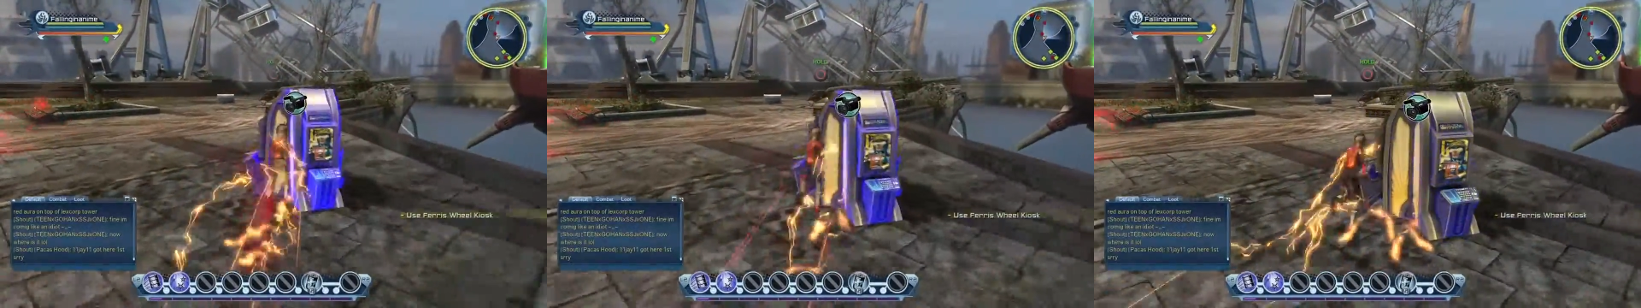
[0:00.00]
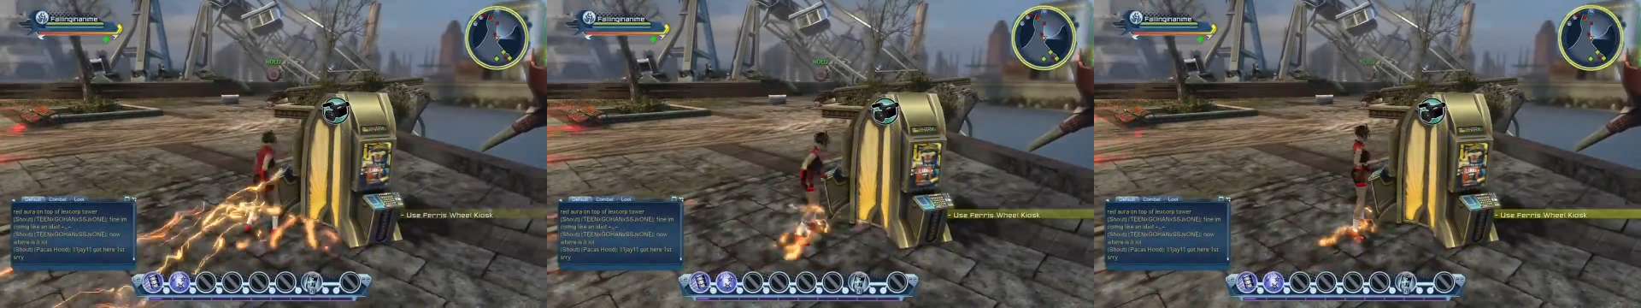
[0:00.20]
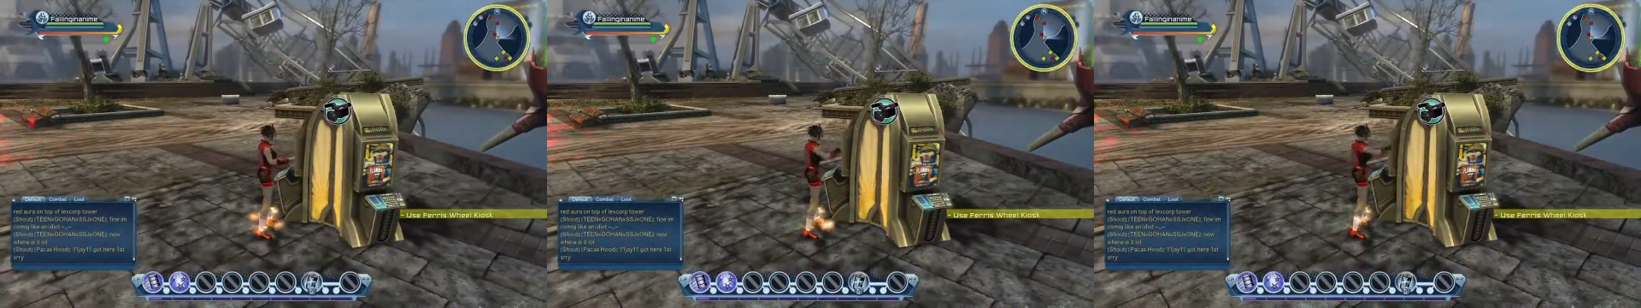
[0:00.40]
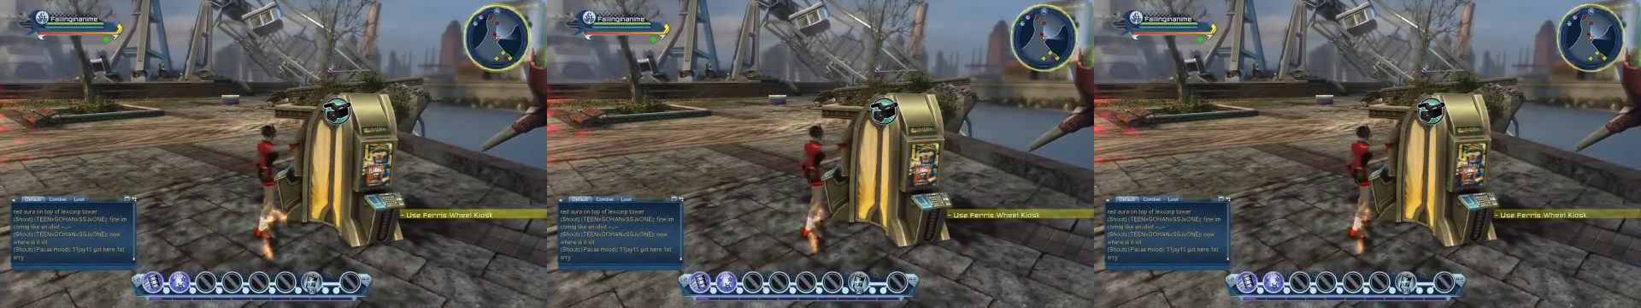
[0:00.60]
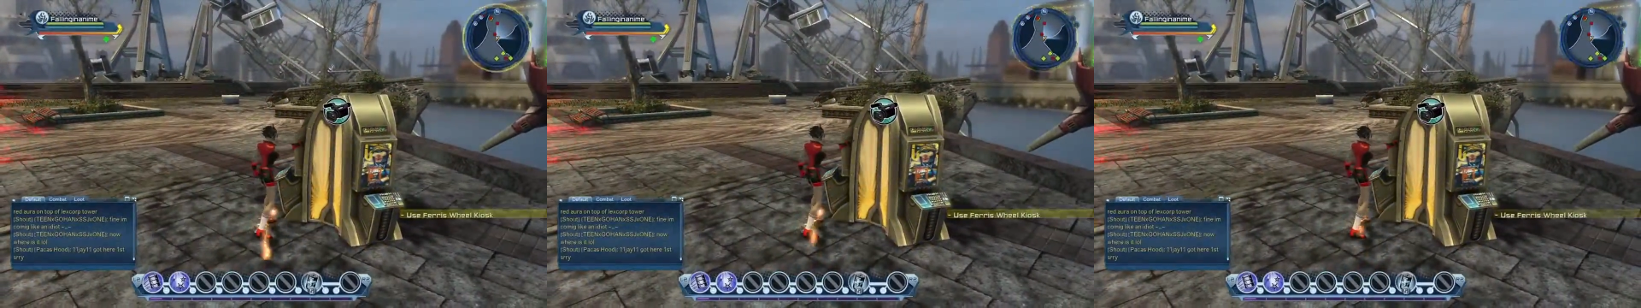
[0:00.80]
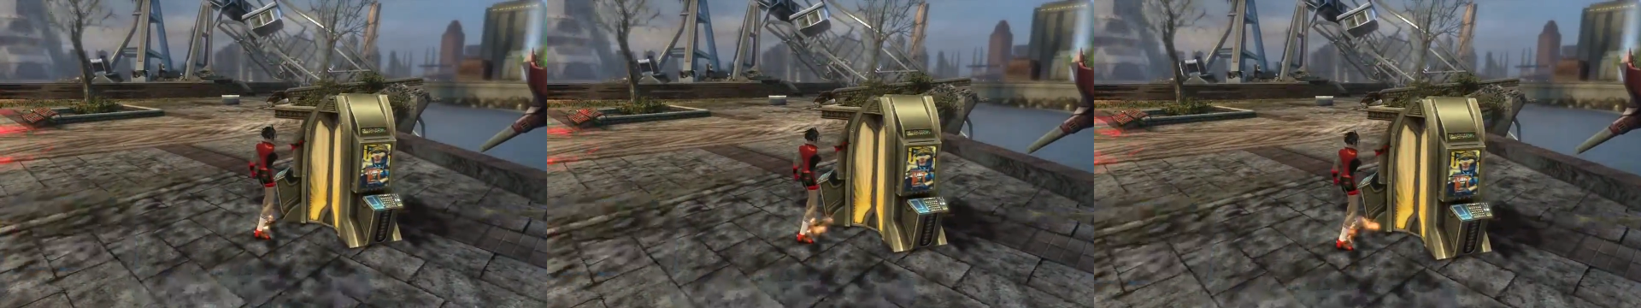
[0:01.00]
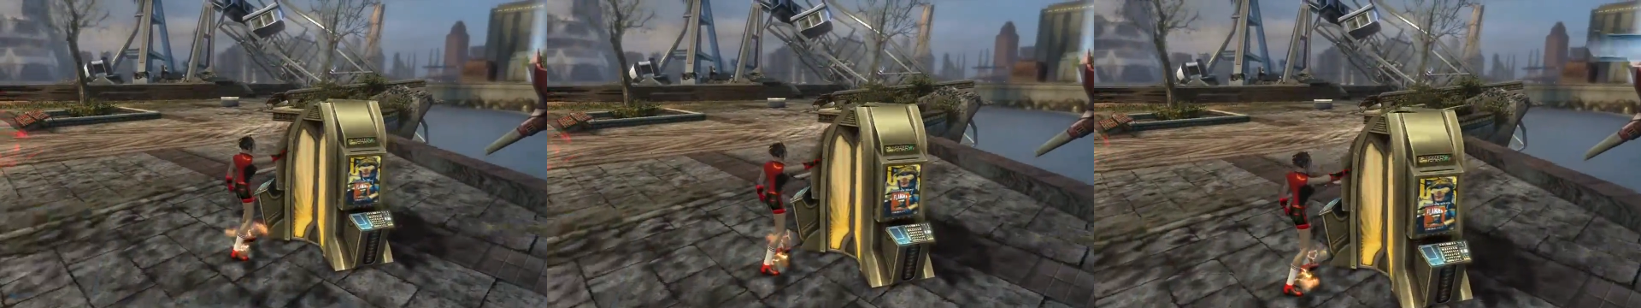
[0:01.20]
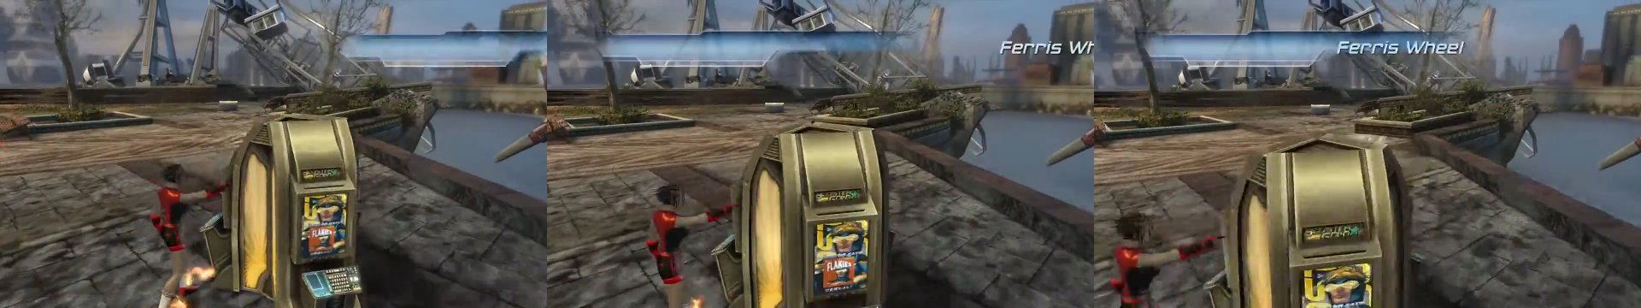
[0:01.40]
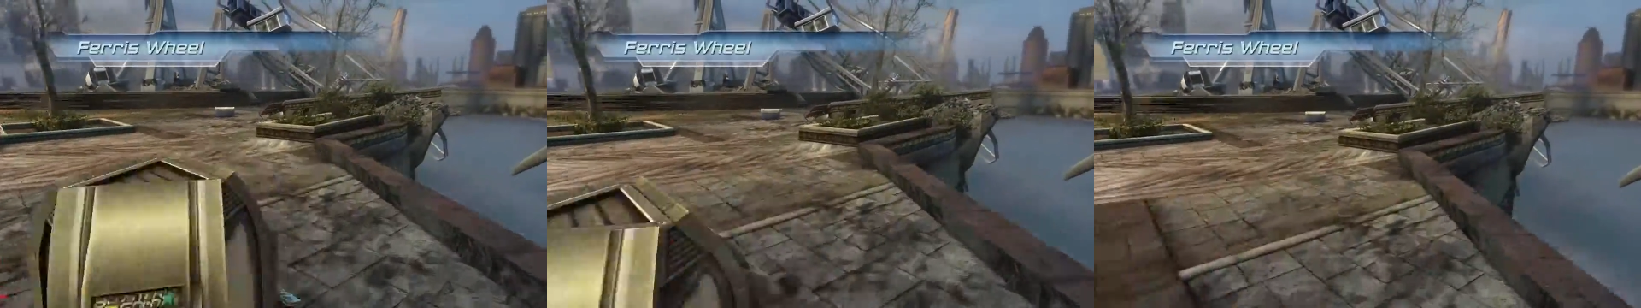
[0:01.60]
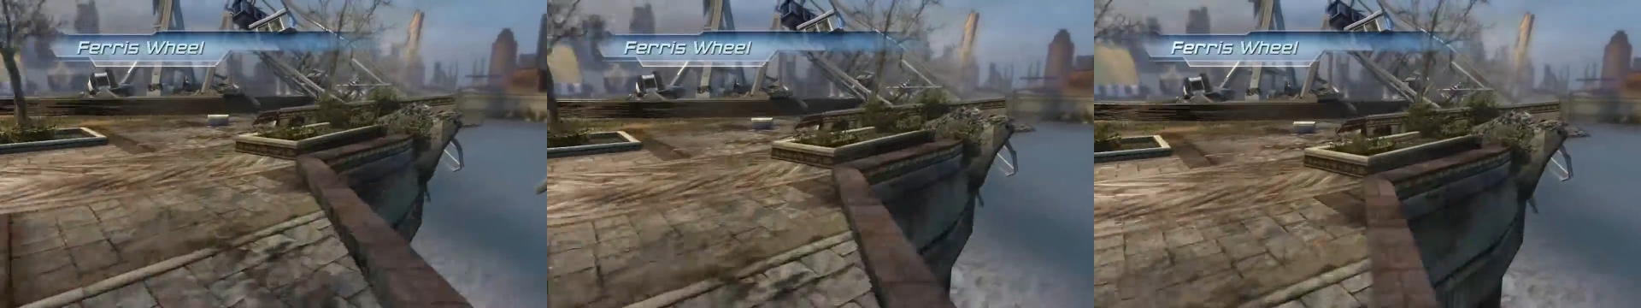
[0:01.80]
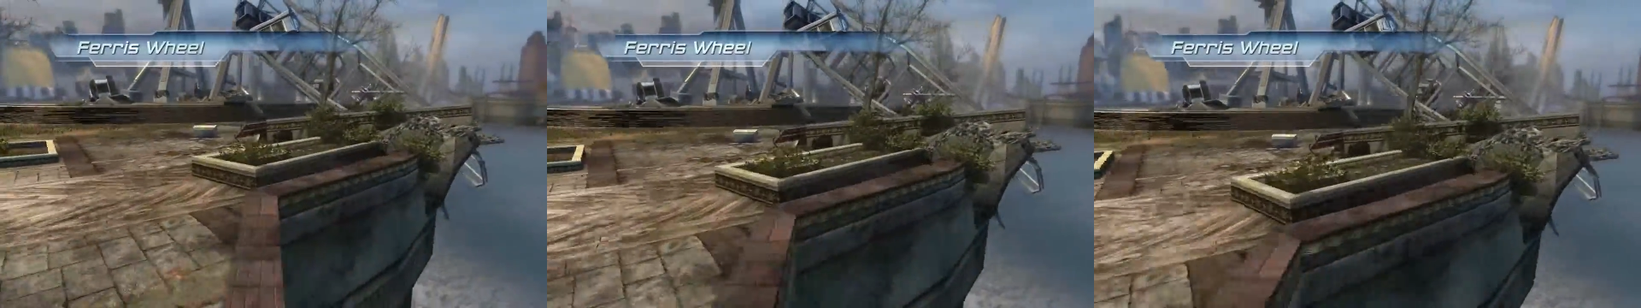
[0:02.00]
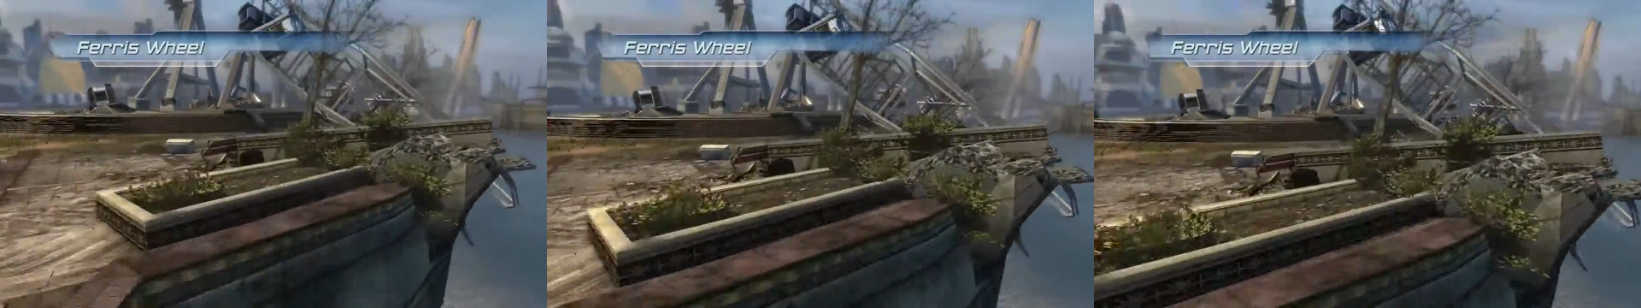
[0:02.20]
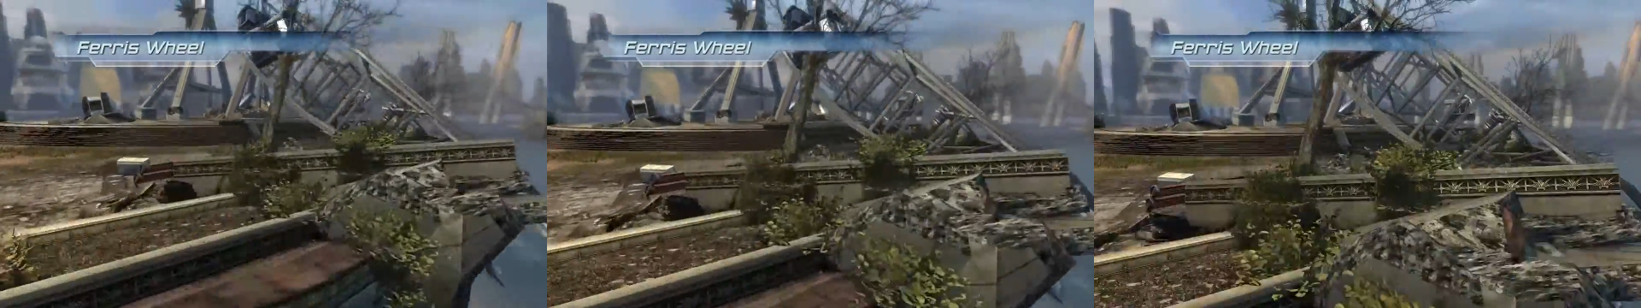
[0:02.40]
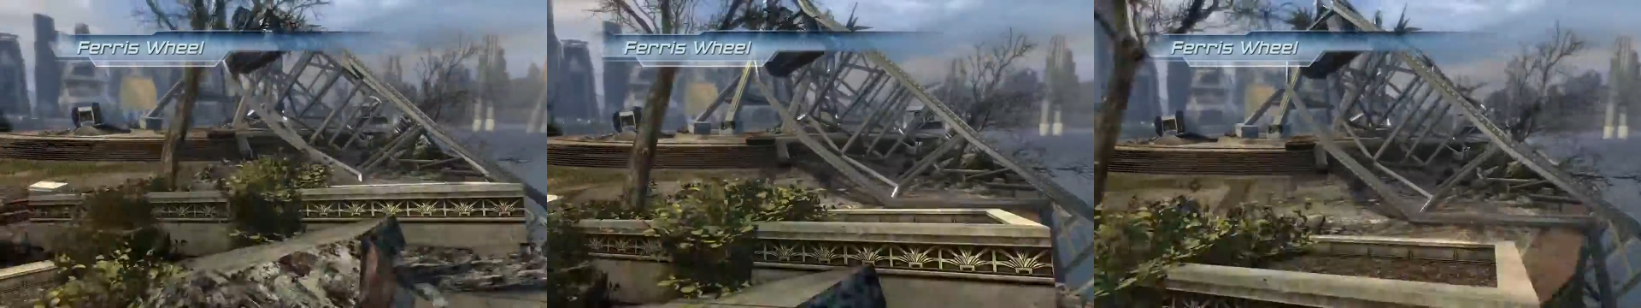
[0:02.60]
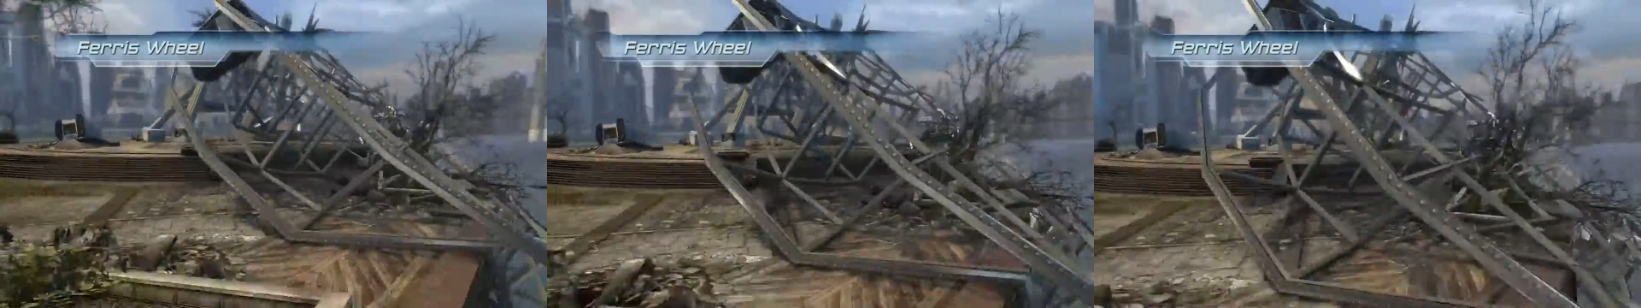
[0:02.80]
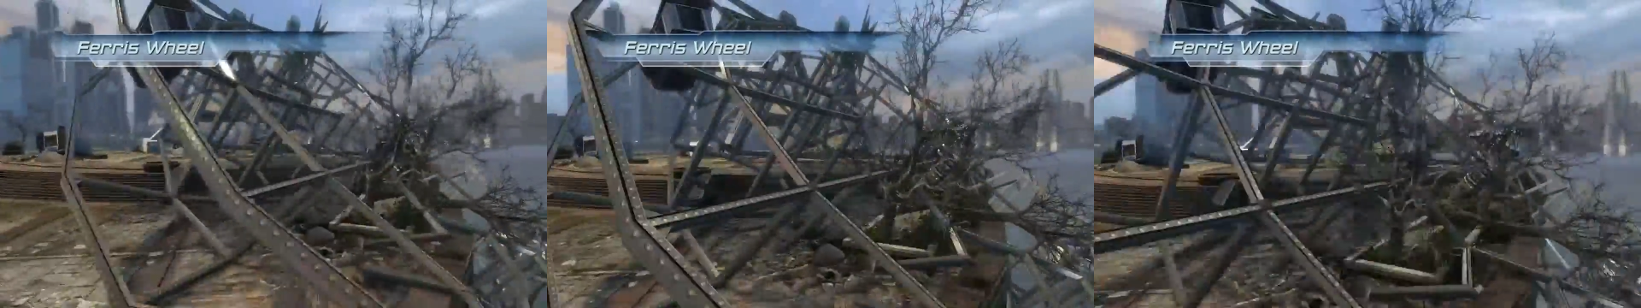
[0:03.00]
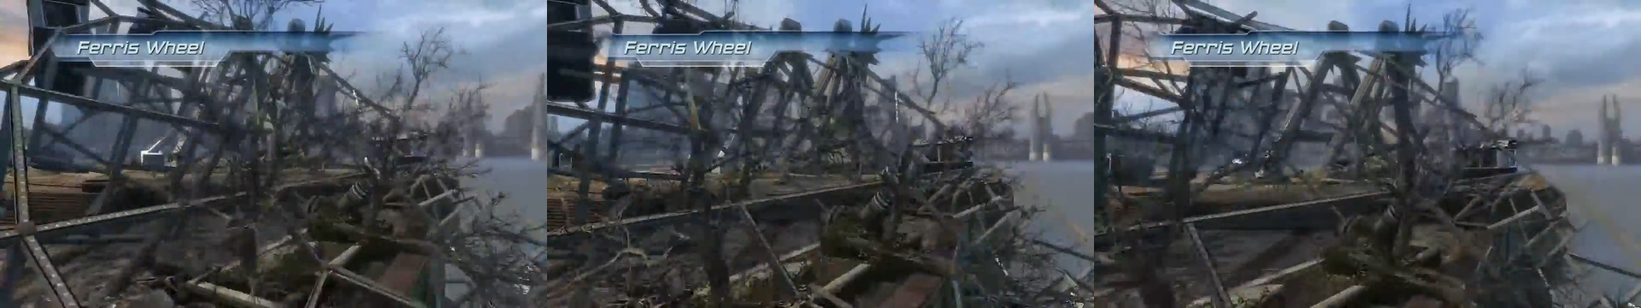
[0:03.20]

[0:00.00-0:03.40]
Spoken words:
No face is visible, so there are no lips to read.